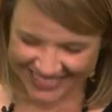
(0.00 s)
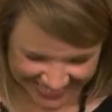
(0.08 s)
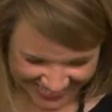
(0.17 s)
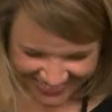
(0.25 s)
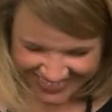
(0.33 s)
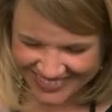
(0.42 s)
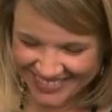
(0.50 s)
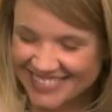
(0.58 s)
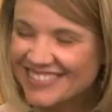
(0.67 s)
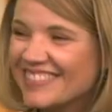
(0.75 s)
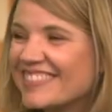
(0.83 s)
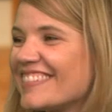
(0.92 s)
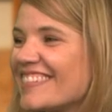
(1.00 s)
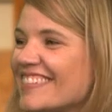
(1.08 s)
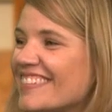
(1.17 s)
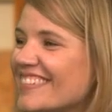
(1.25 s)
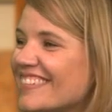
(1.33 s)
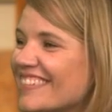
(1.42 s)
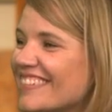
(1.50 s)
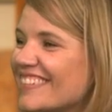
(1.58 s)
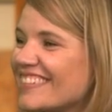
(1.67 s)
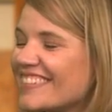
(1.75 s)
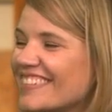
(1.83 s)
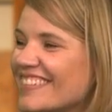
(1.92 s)

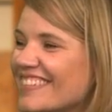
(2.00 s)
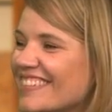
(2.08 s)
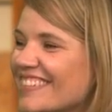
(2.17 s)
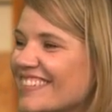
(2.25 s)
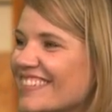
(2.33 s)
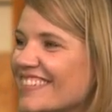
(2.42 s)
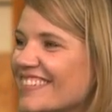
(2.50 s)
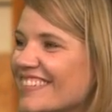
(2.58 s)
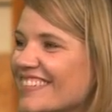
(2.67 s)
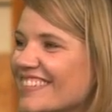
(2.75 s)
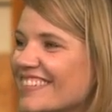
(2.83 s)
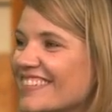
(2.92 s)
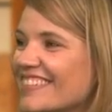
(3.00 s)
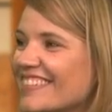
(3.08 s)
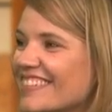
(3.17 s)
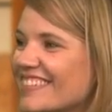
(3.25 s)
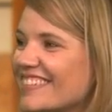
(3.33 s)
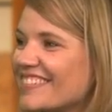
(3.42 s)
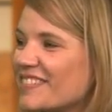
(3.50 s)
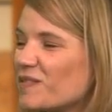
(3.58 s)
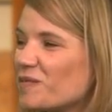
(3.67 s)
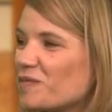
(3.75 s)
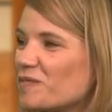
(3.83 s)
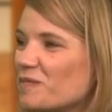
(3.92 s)

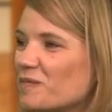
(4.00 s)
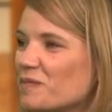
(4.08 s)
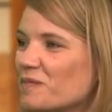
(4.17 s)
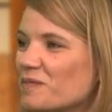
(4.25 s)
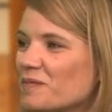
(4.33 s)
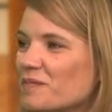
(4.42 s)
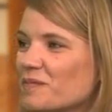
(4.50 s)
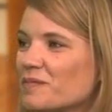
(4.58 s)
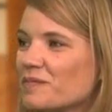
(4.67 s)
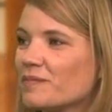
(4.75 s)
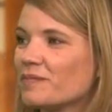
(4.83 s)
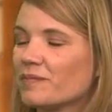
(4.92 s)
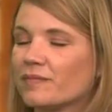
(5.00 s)
This person isn't speaking.